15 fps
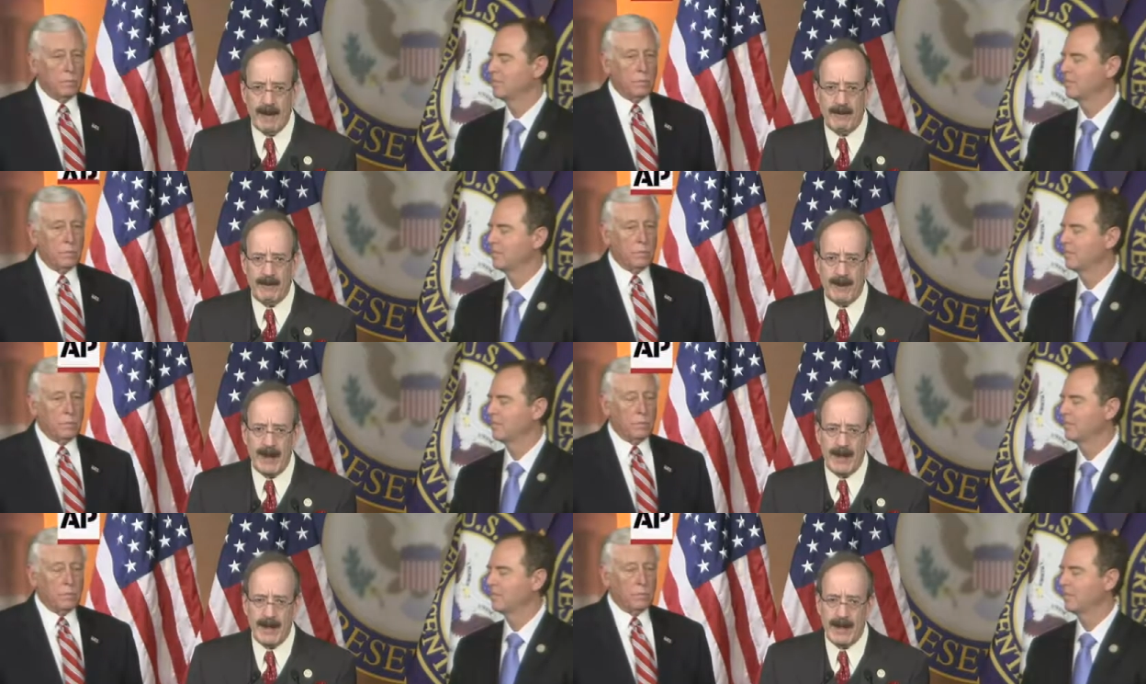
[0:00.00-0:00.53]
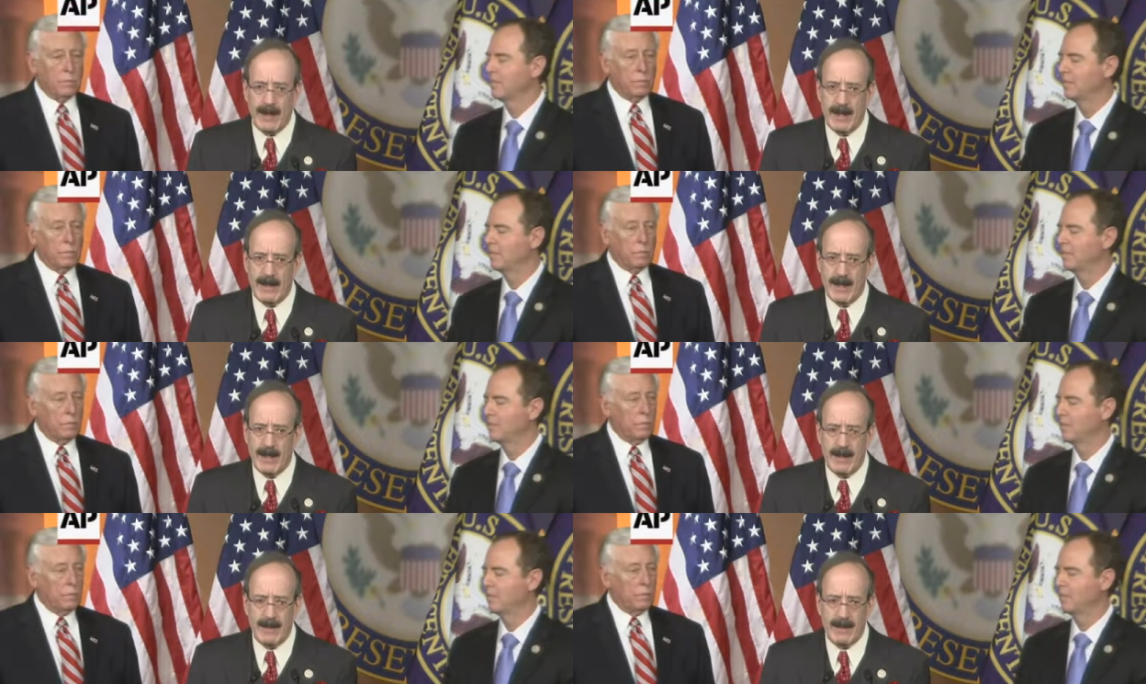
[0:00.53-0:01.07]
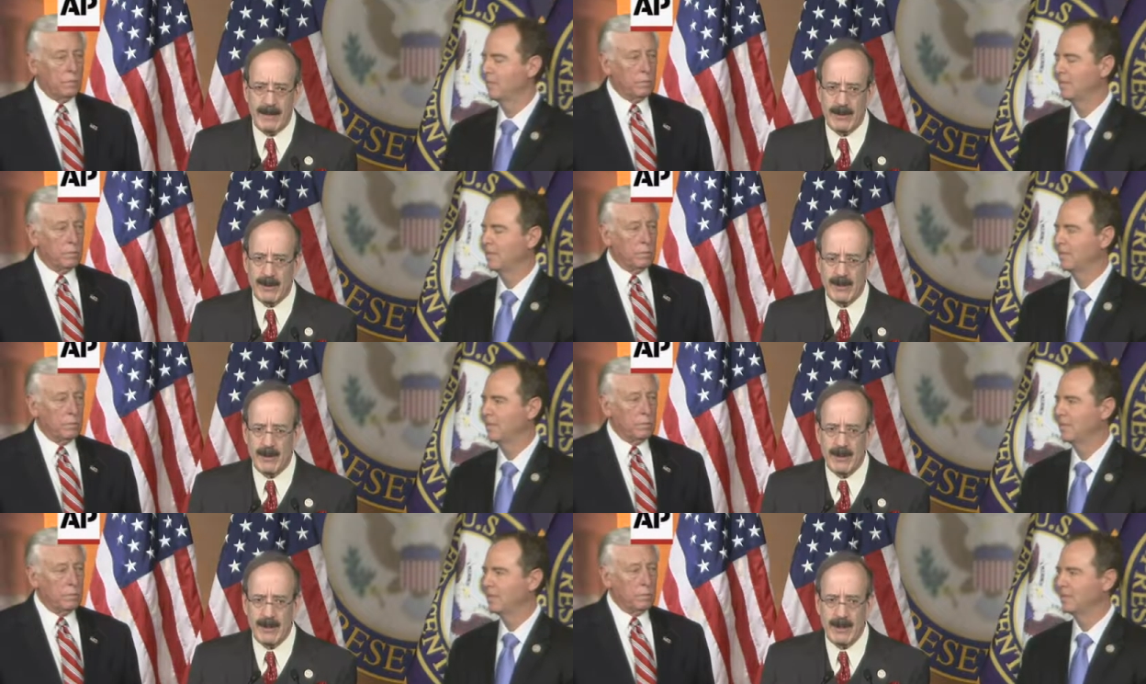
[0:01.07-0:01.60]
Speaker 1: And finally, there
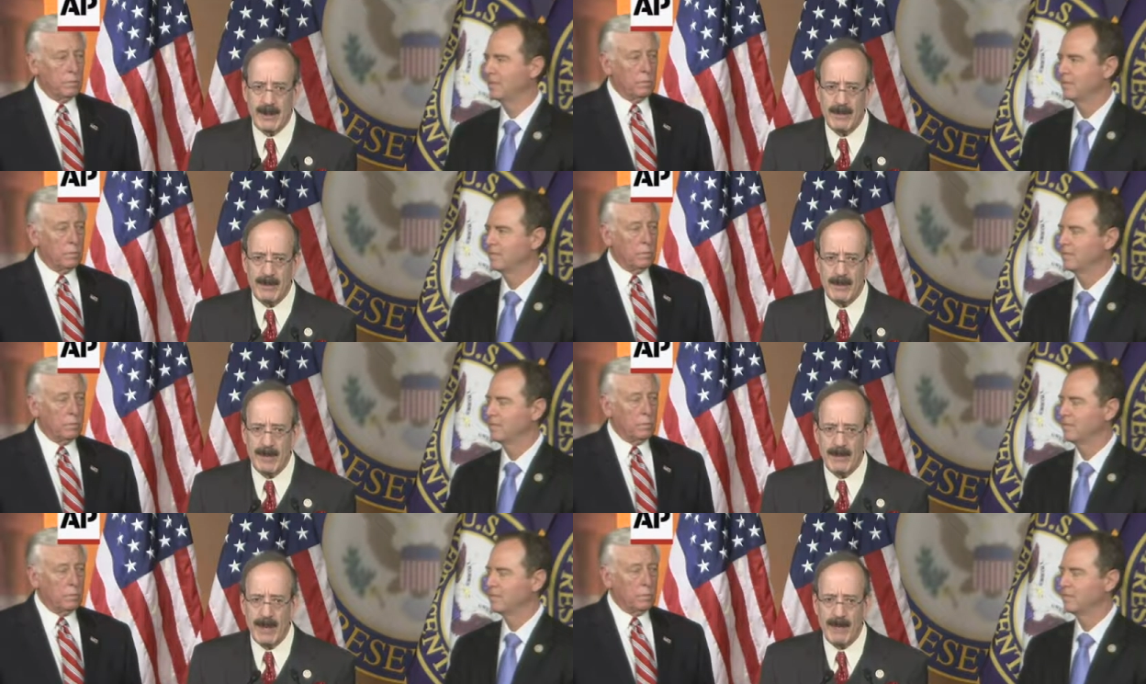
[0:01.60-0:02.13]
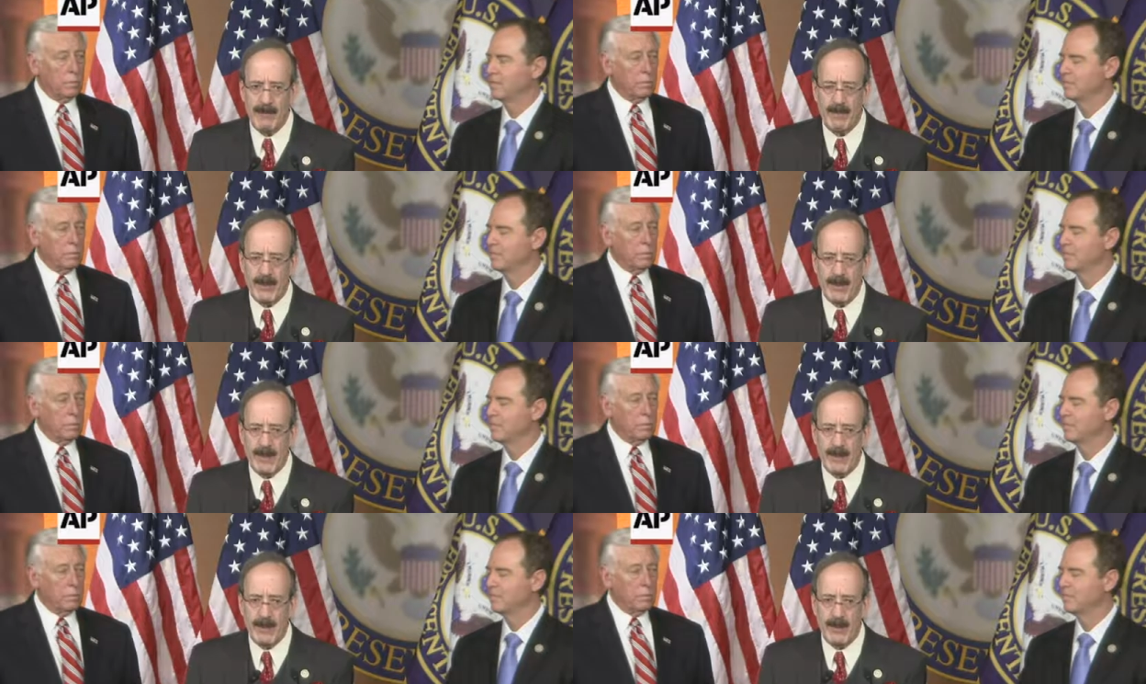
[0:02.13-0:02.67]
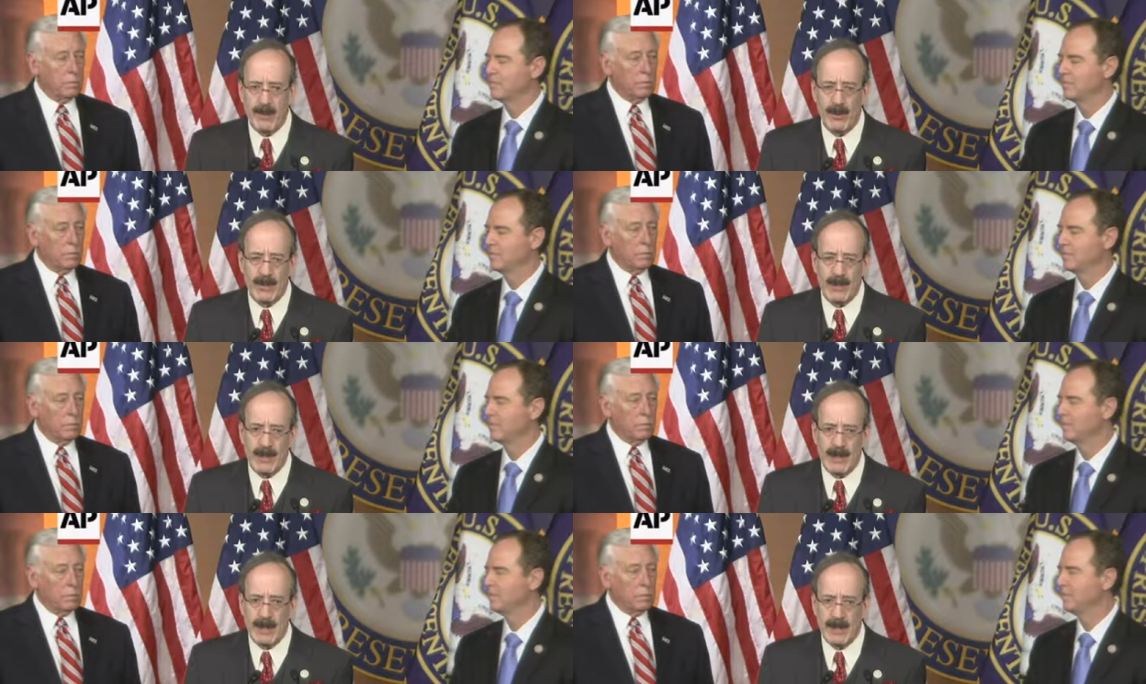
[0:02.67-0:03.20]
certainly seems to have been,
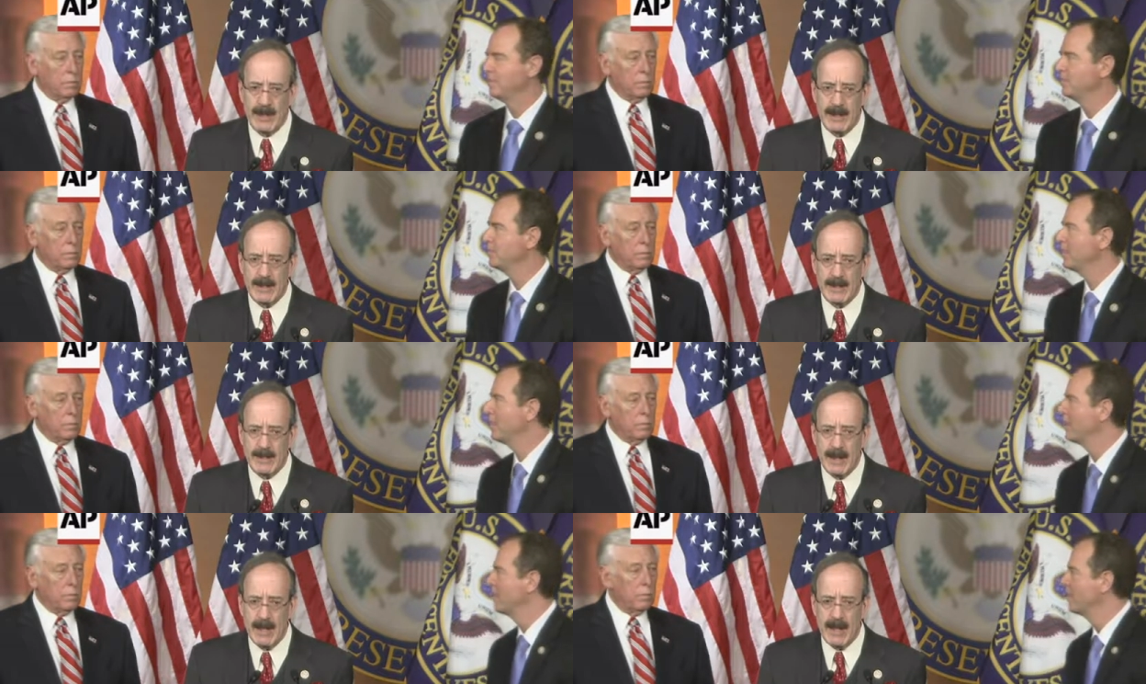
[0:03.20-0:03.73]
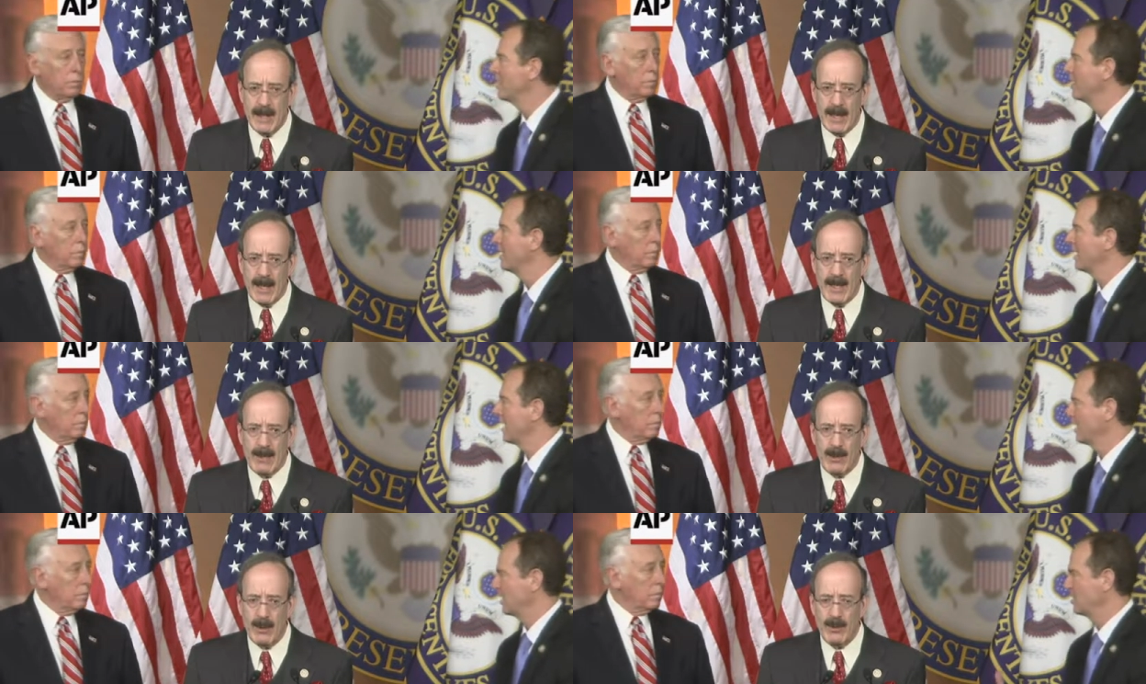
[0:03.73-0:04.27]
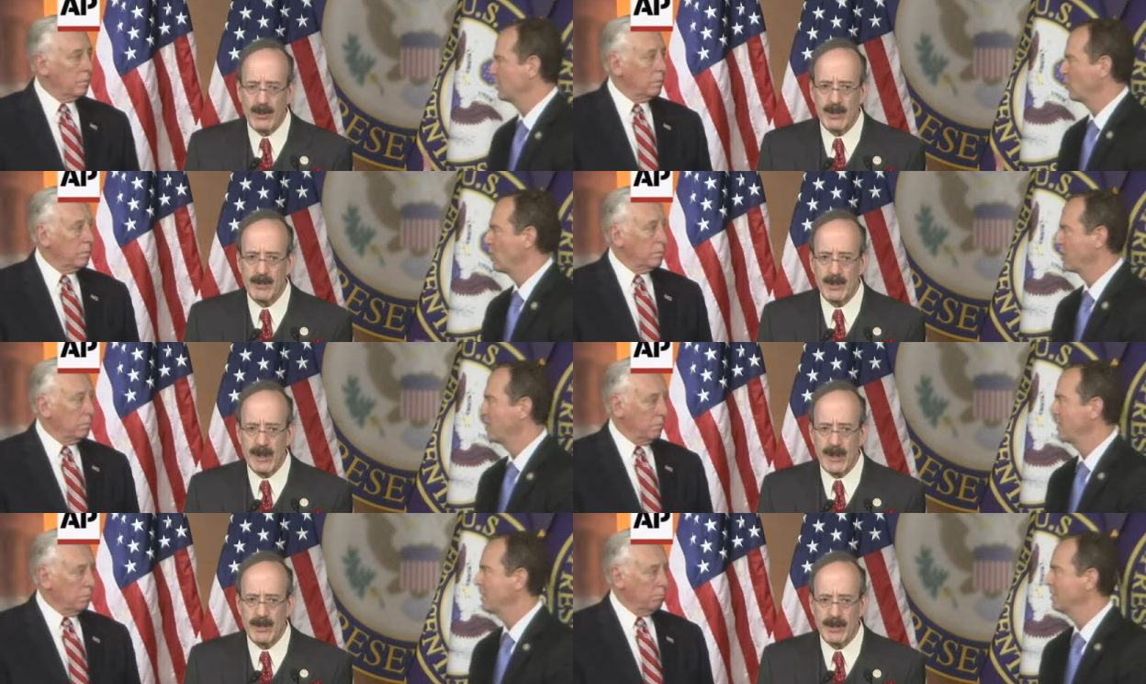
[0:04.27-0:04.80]
or still is, a cozy
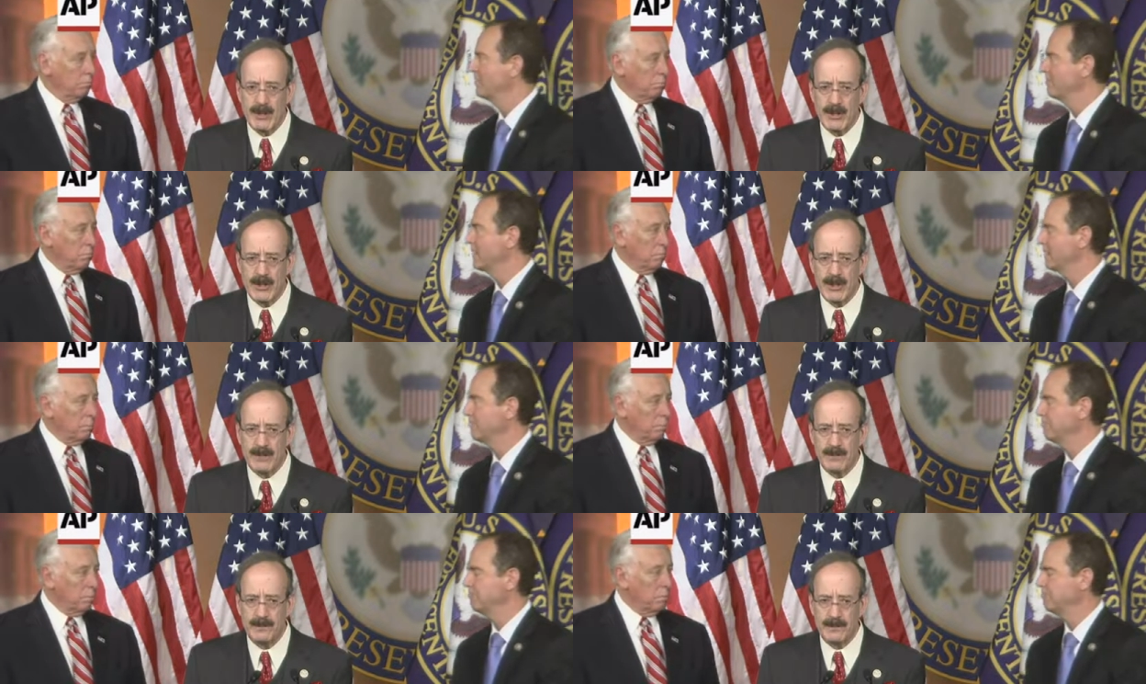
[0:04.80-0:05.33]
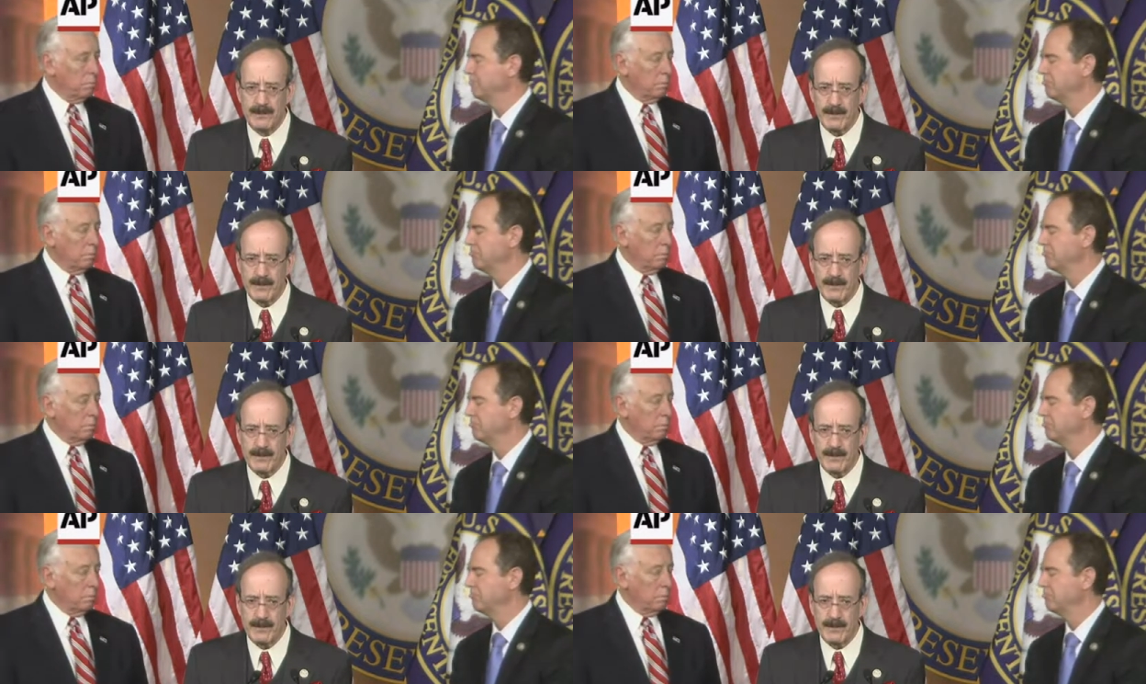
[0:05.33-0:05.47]
relationship